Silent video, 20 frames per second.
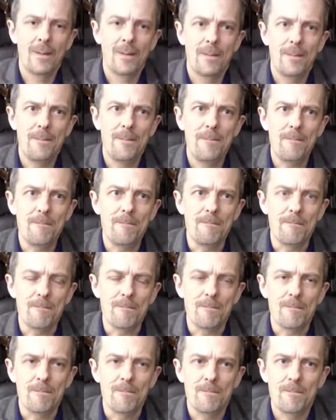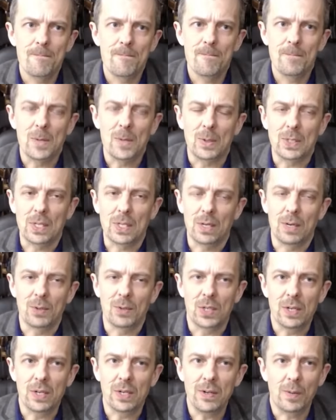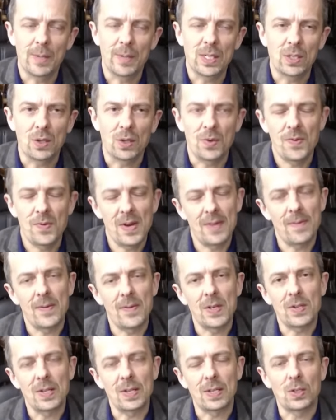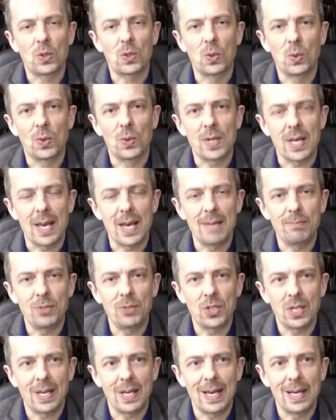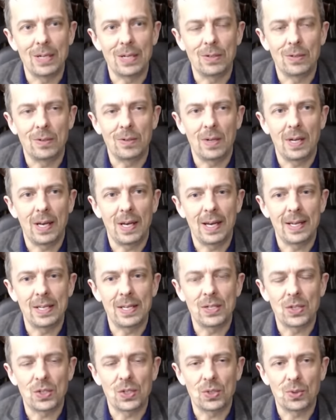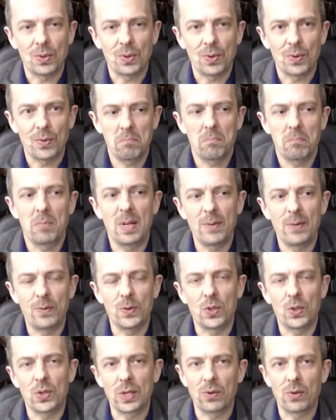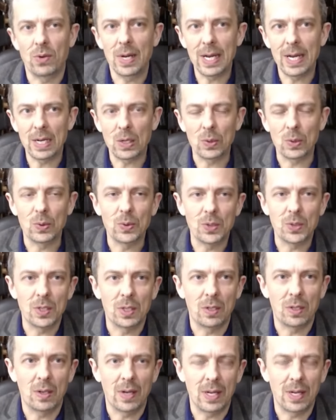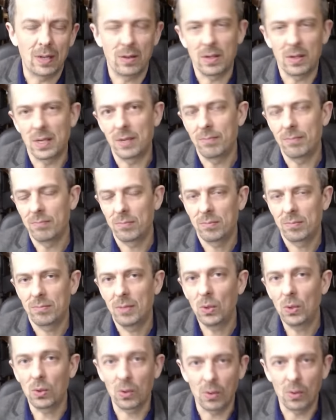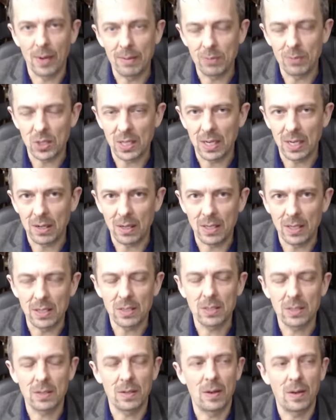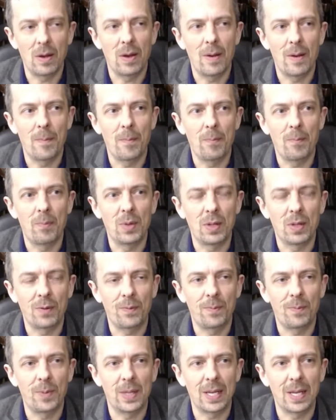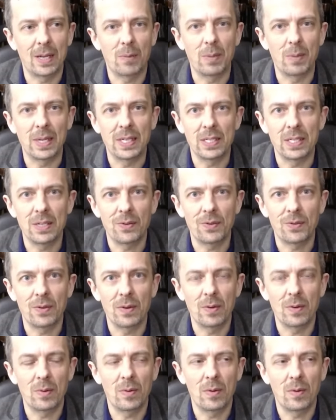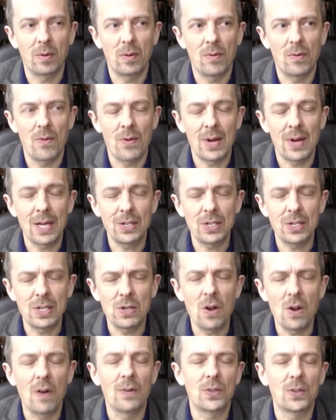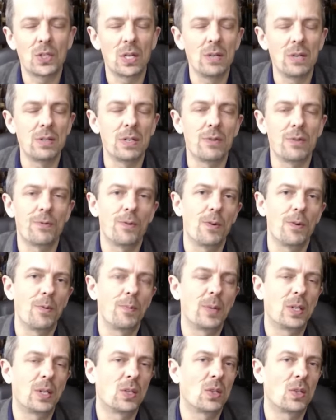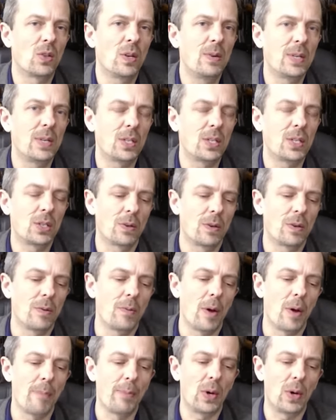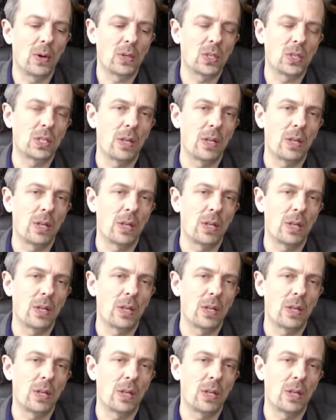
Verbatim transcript: Hmm. So I was, I was going to comment on the fact that this thing's called the M G L and is a sort of infantry grenade launcher like the Milkor M G L is, um, but, the, but they're completely different. They're actually not so different, because although it's got a, a box and a